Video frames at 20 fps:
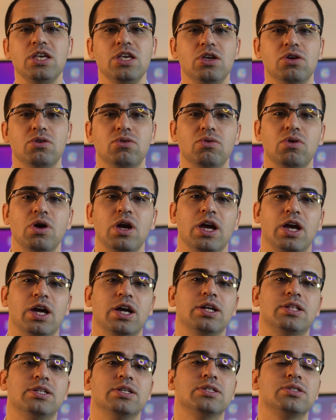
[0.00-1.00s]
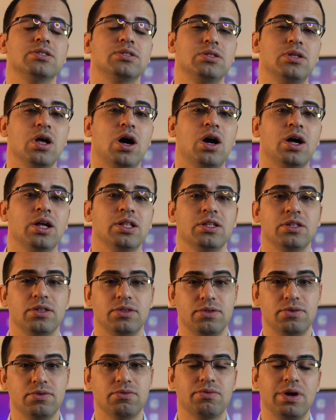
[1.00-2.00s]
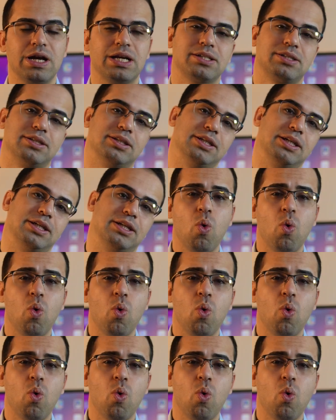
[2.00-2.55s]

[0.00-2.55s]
EU, it is done directly.